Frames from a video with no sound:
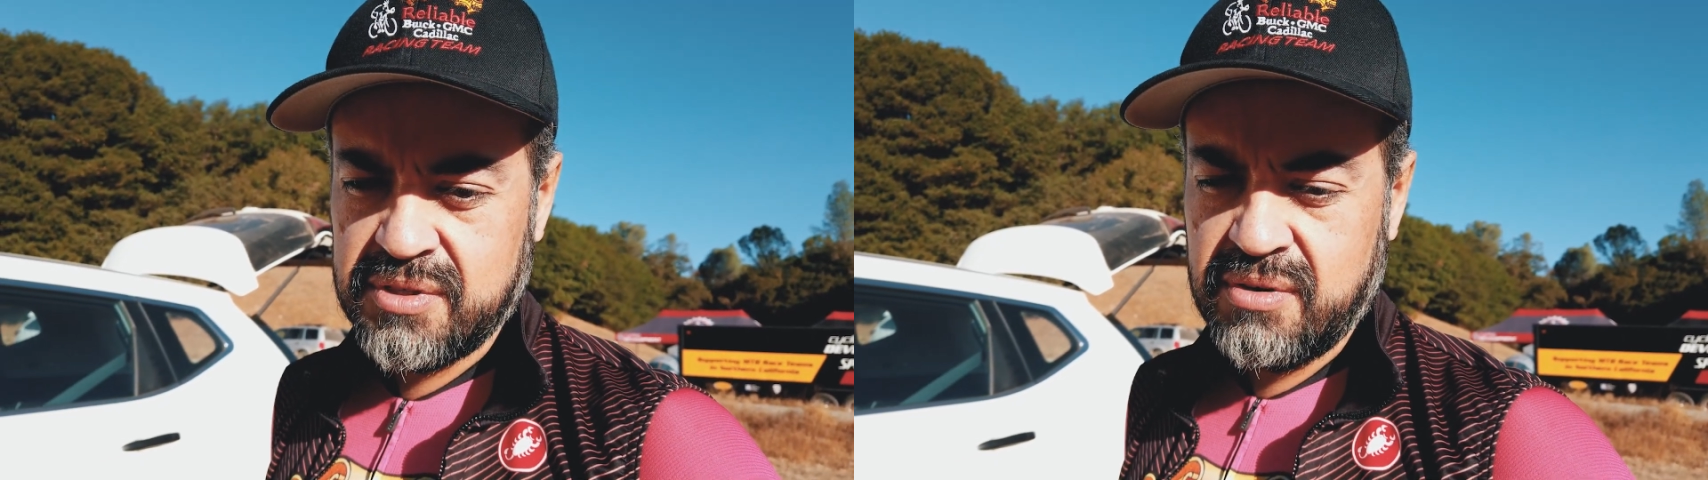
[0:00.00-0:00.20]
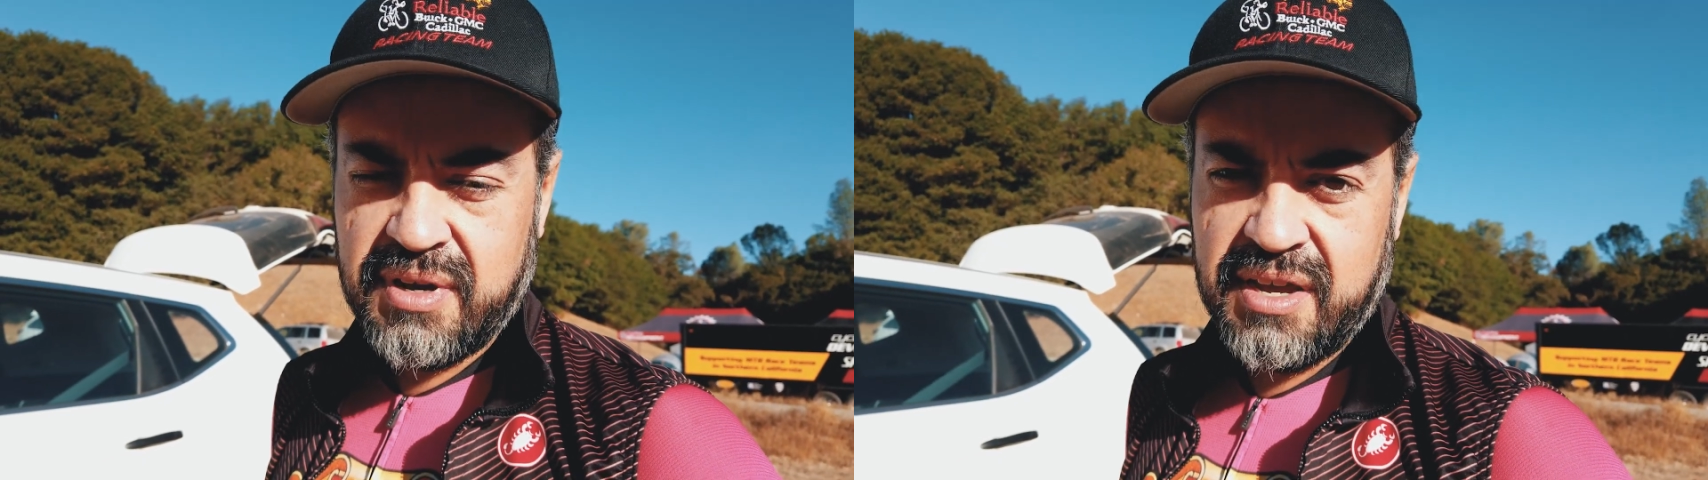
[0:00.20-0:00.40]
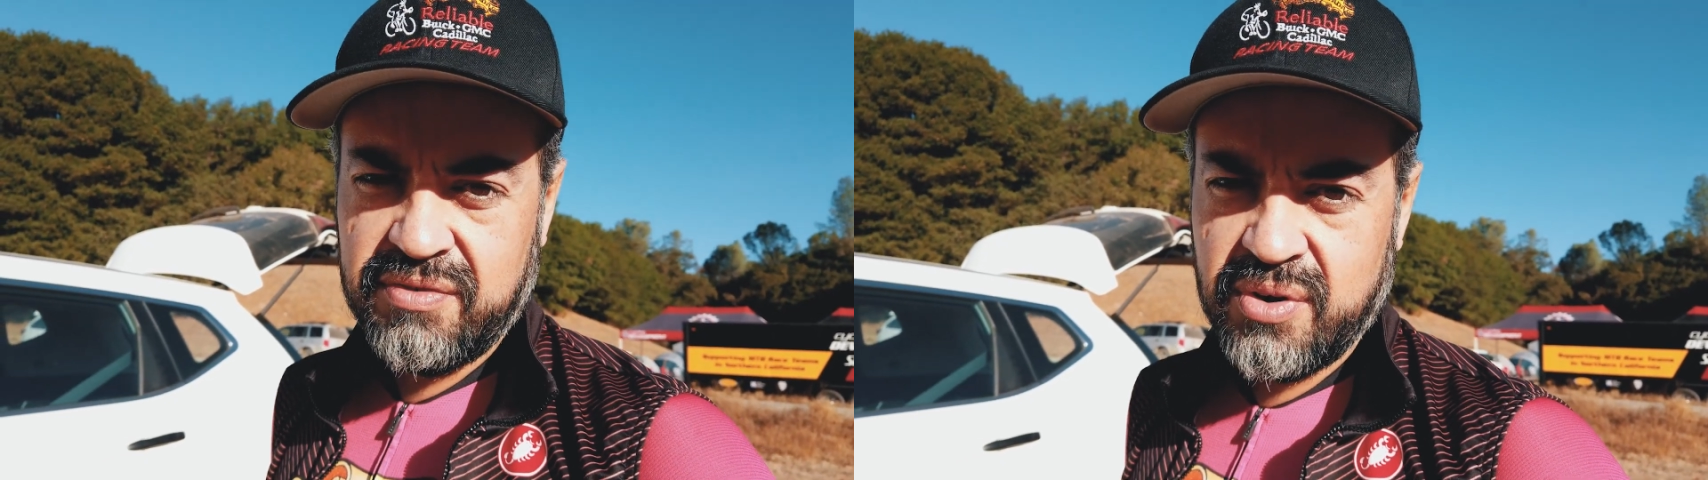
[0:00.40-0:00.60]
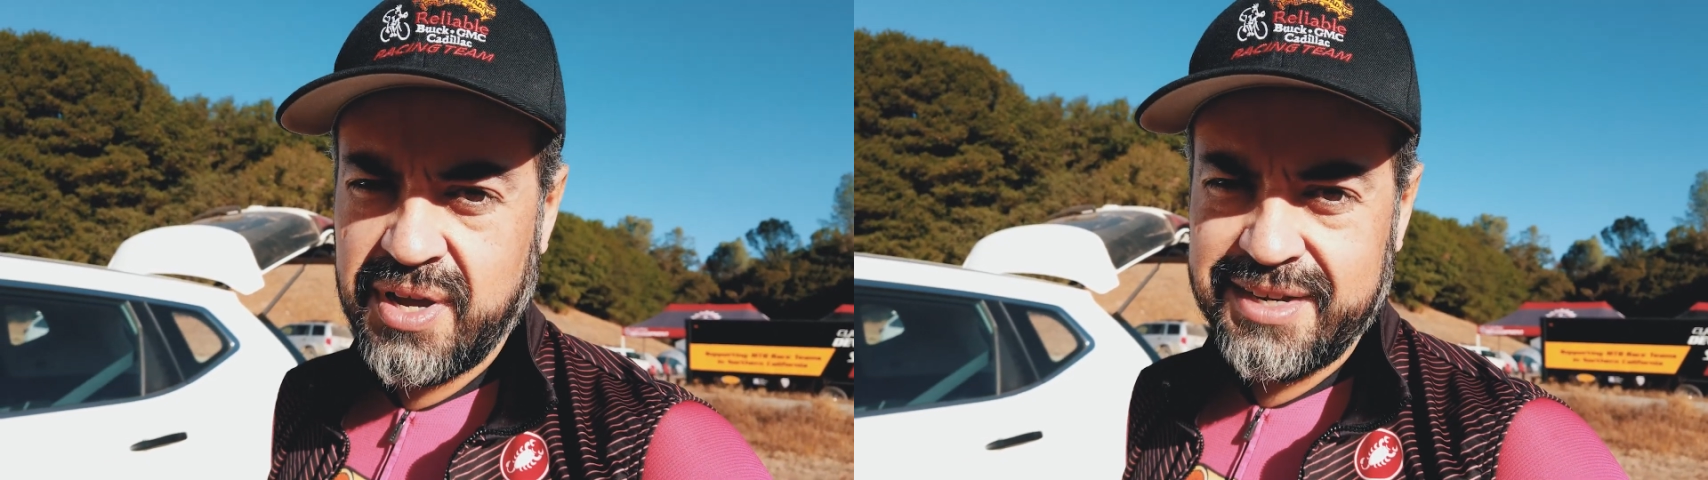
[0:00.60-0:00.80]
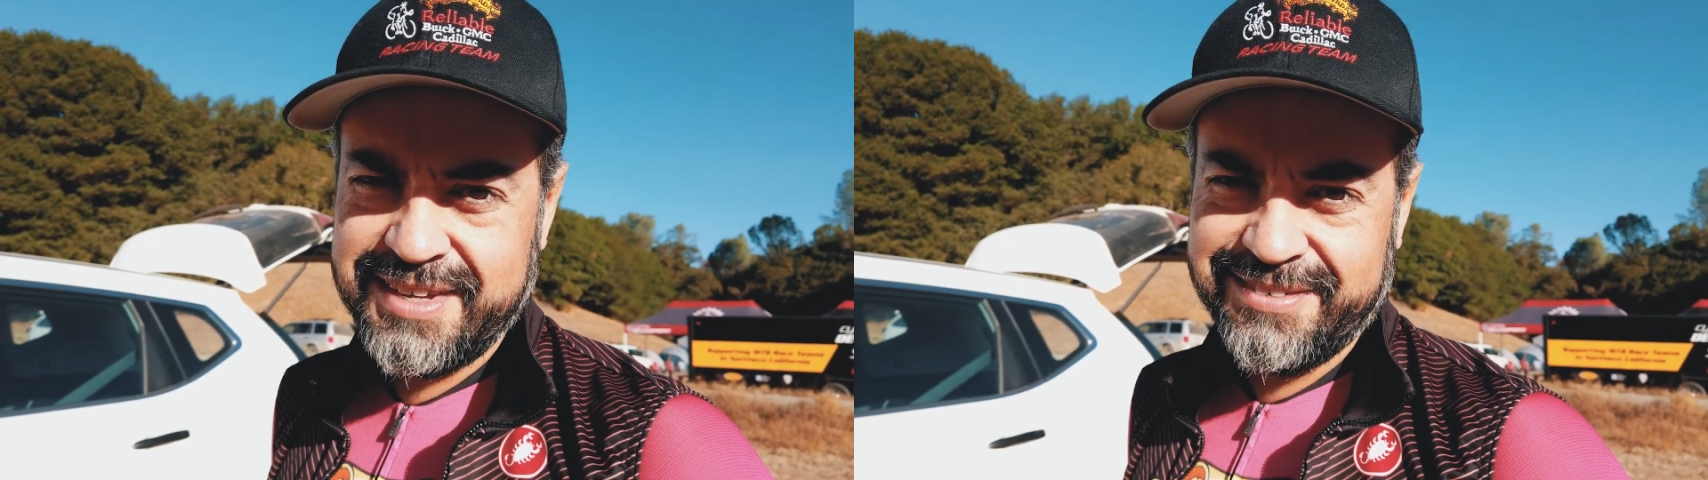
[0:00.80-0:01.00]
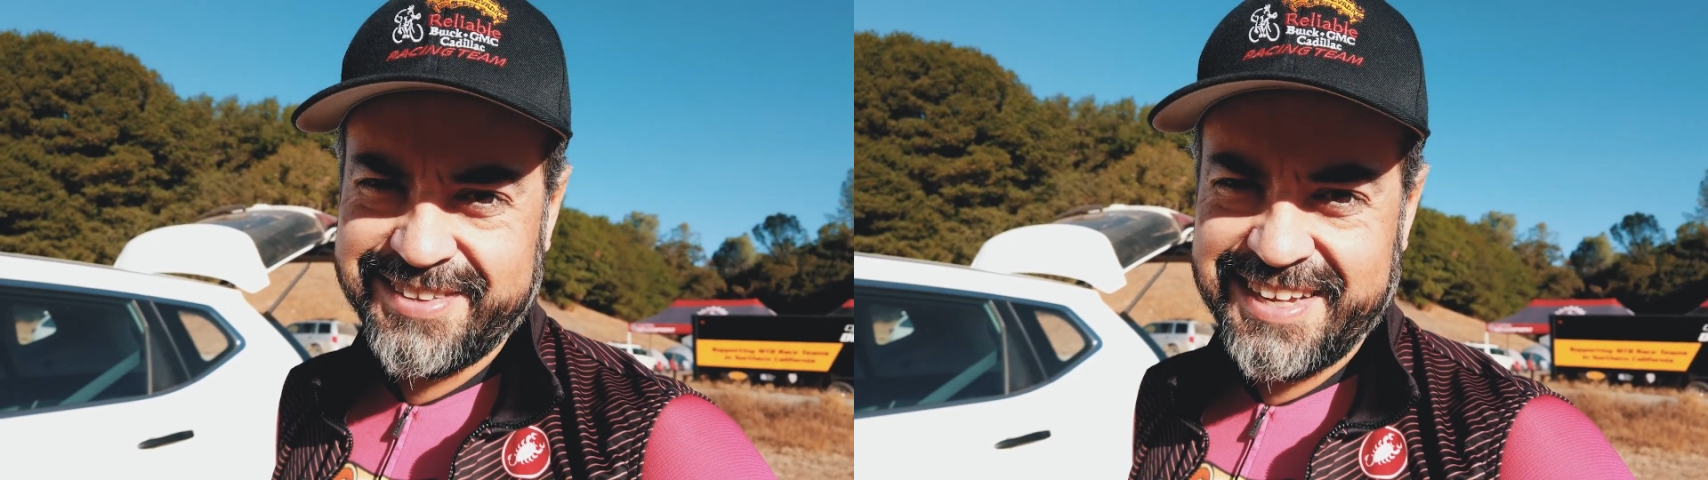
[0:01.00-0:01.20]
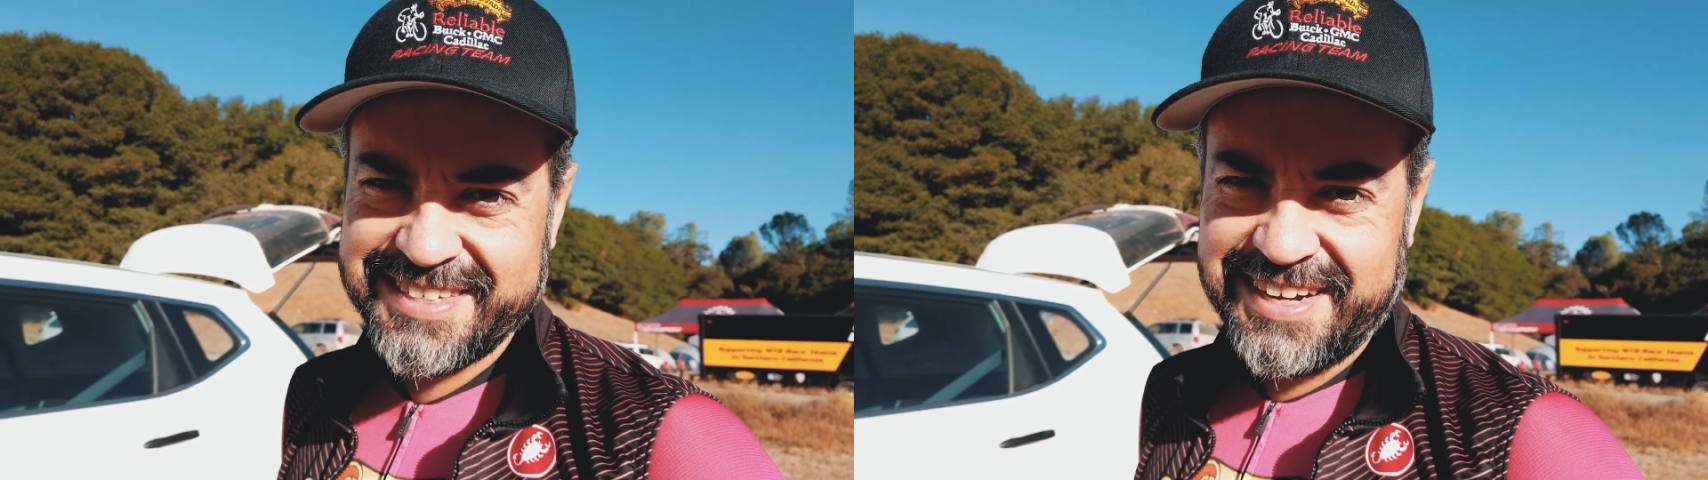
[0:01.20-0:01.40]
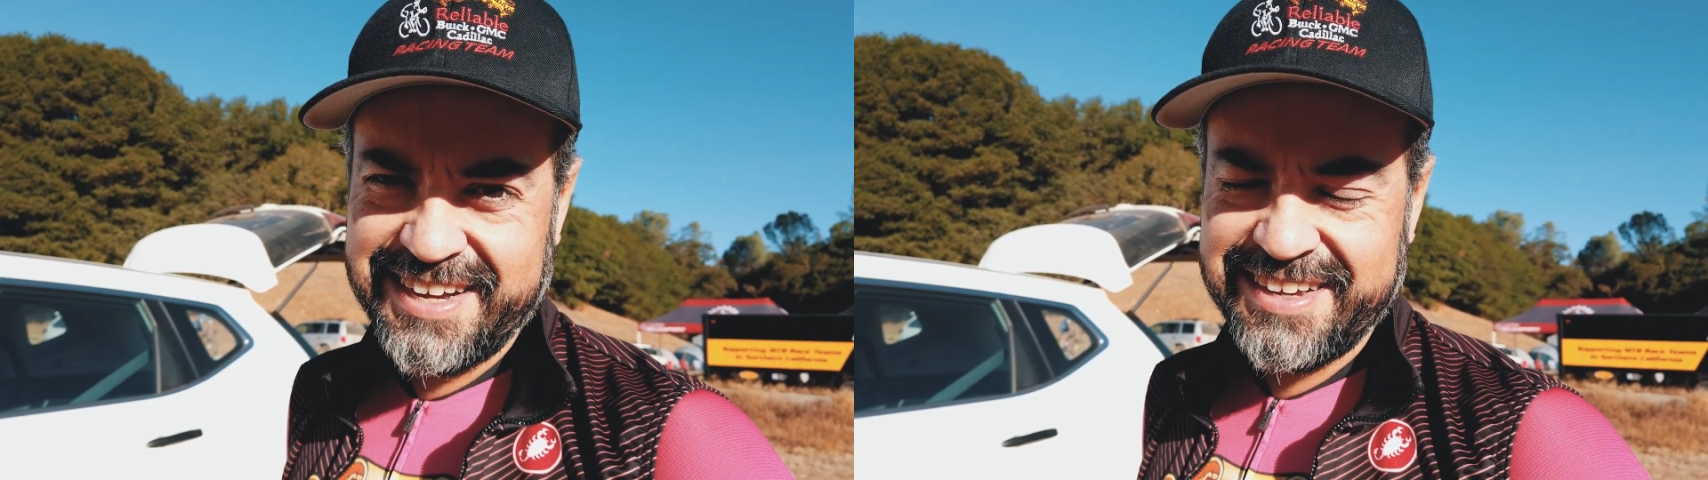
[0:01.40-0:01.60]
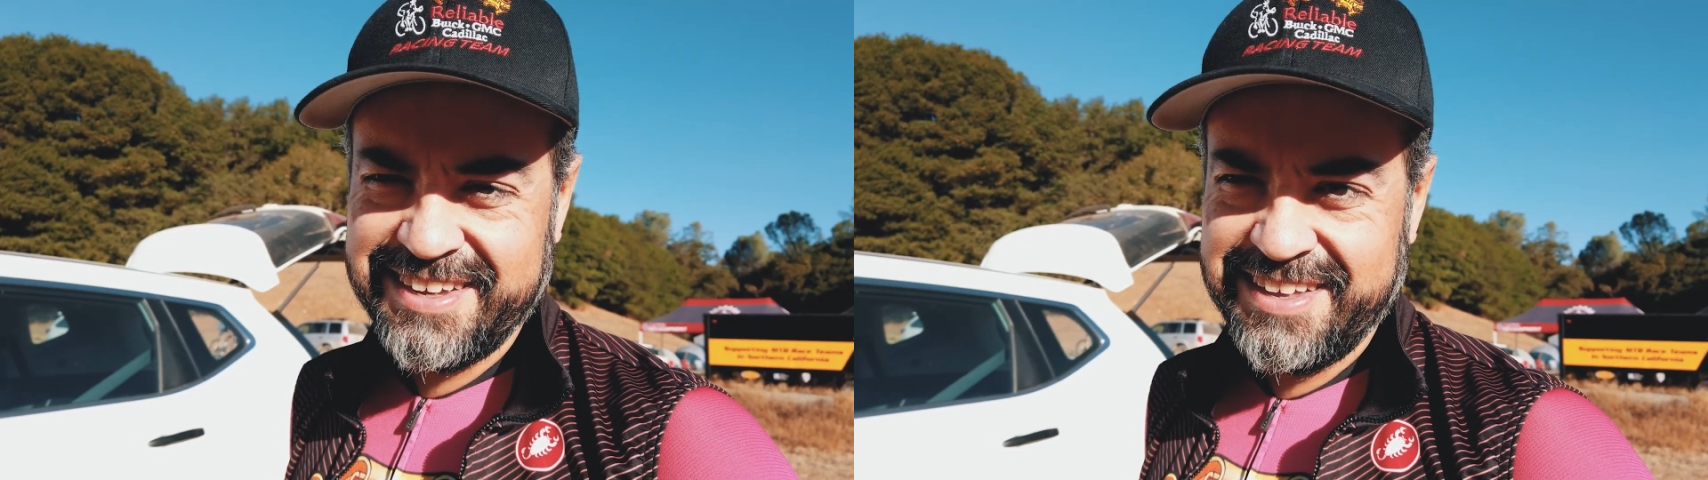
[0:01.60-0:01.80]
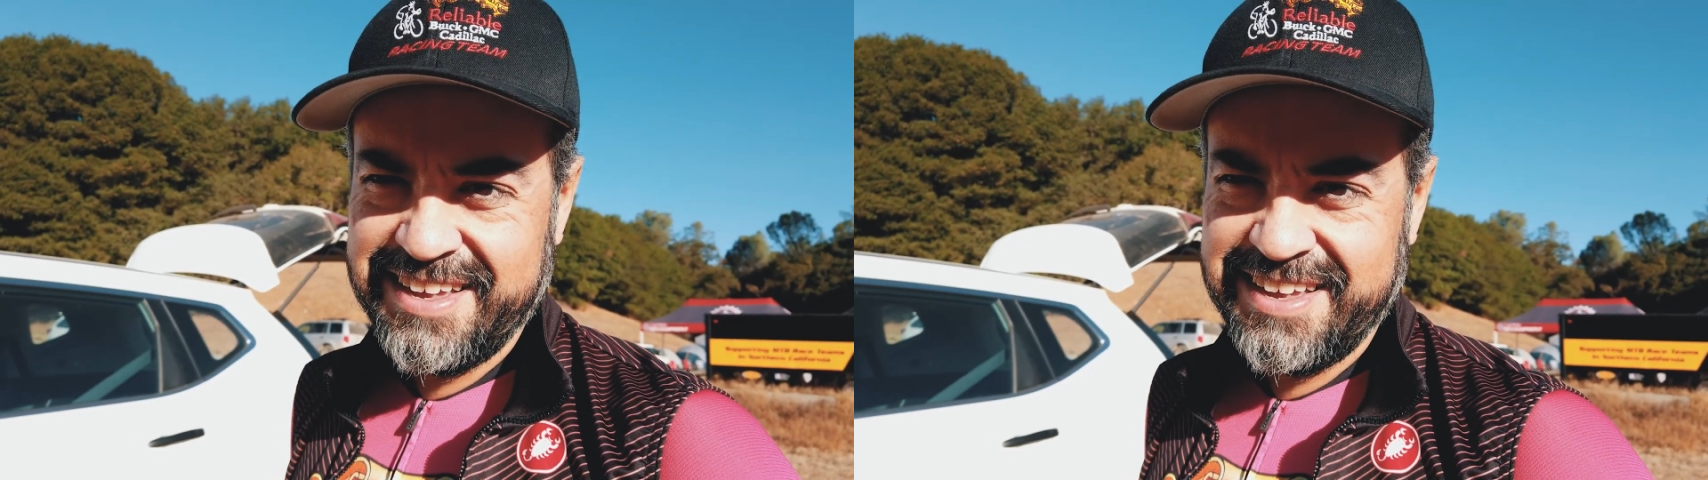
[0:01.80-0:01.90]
so I have no idea what that's like.